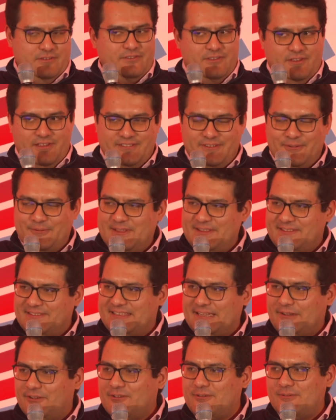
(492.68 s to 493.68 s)
I don't need to
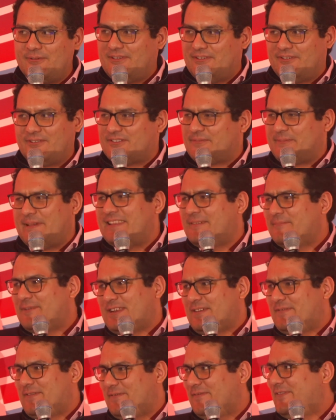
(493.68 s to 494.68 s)
tell you, you're not spending
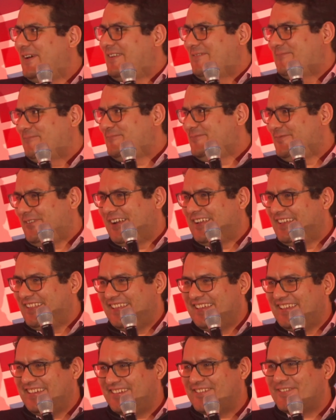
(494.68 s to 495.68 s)
money for fun, right?
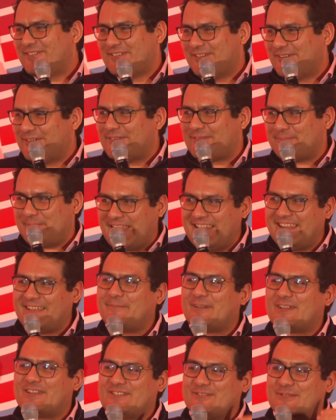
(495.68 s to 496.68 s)
You're spending
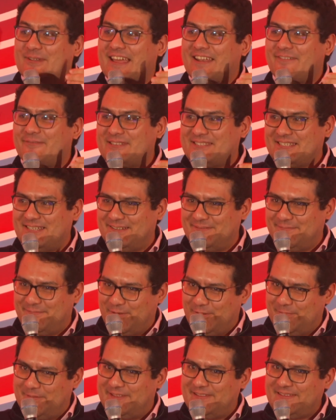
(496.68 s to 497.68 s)
because you get a return
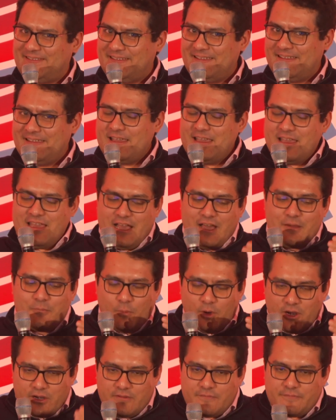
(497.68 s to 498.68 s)
from it. And
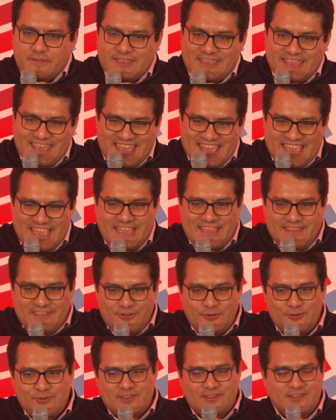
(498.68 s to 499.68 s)
one of the key
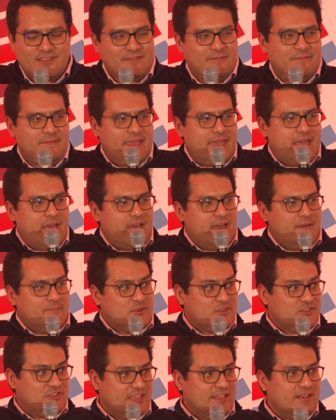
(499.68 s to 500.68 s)
uses of
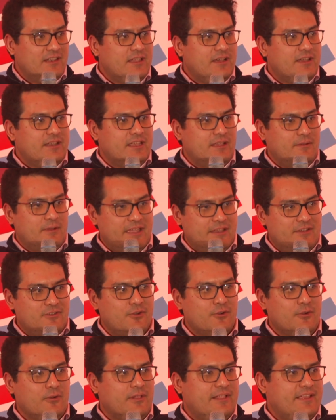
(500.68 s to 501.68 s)
machine learning in
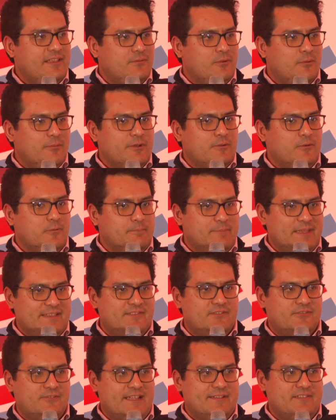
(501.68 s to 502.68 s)
Google is what we call bid
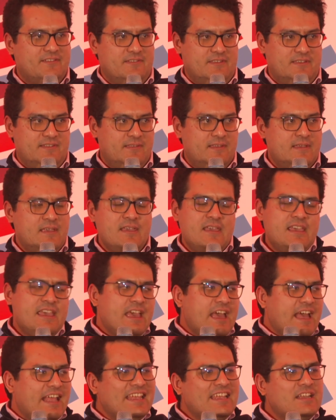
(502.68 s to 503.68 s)
strategies.
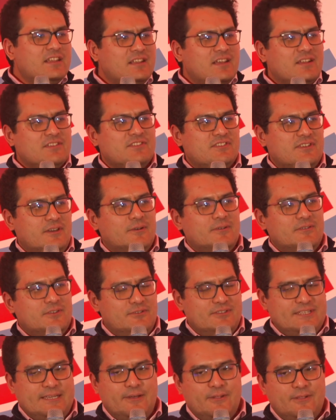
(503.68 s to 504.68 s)
And in a nutshell, you
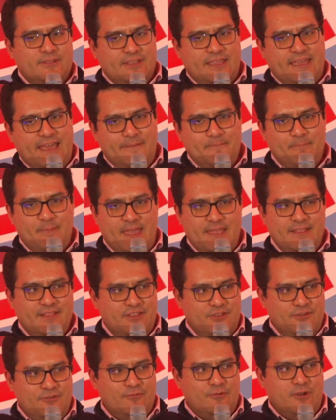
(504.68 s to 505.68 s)
tell the campaign
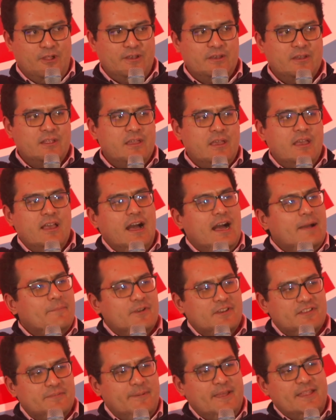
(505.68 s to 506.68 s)
that you run, I'm
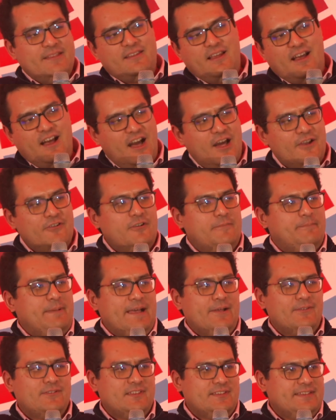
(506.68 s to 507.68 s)
going to spend
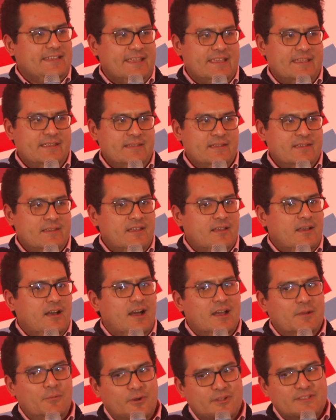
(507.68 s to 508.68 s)
£100 a day.
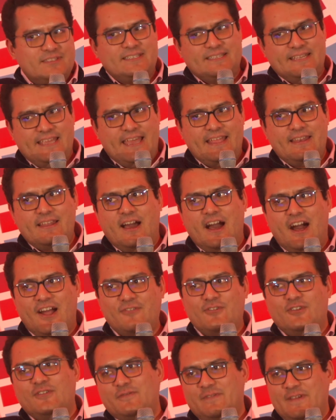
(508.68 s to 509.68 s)
I want to get
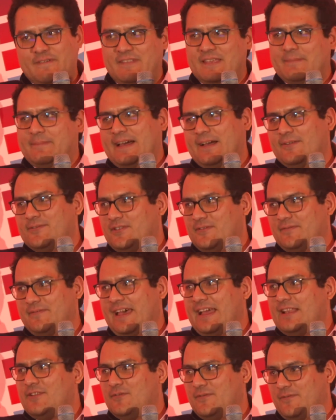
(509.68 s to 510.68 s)
£150 of
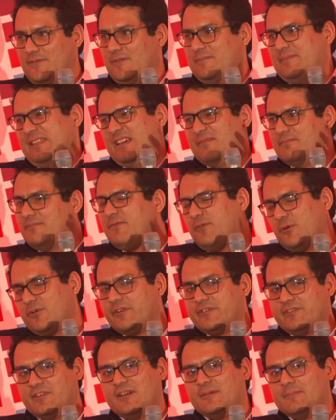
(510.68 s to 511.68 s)
value from that, for
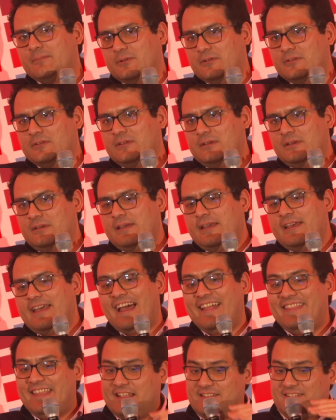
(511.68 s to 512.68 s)
example.
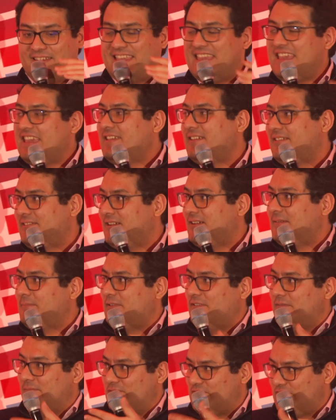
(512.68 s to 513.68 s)
And that's a key
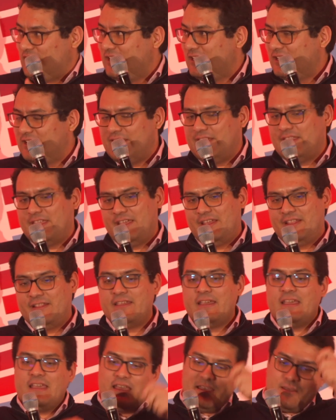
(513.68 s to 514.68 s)
example of machine learning. And
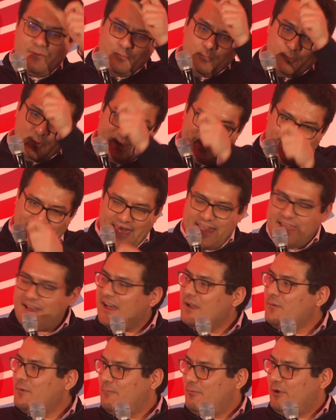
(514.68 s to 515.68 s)
with
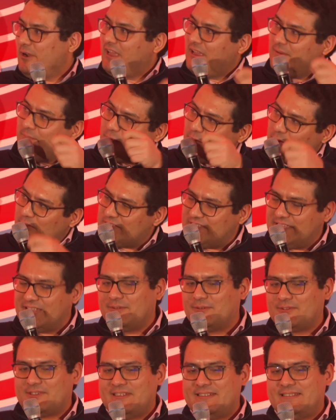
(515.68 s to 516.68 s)
AI, we're bringing more
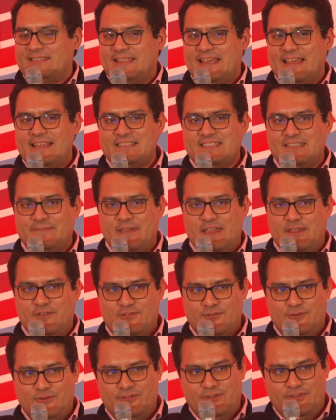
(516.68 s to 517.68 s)
signals into that to make
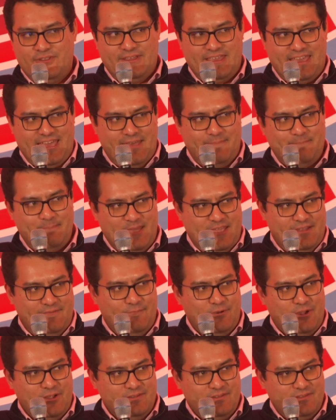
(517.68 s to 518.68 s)
sure that the campaign
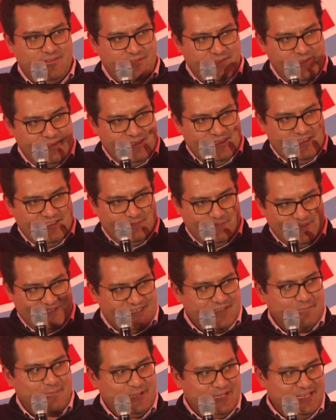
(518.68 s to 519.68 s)
runs
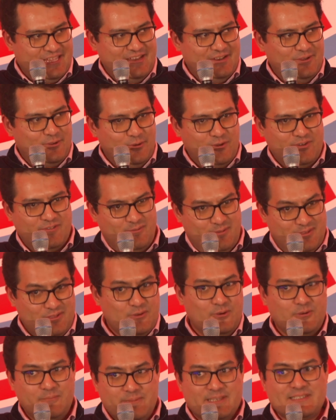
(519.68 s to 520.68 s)
specifically in accordance with
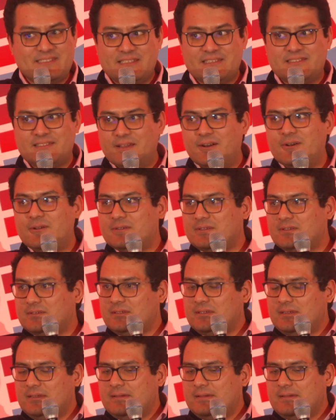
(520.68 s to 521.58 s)
your business goals.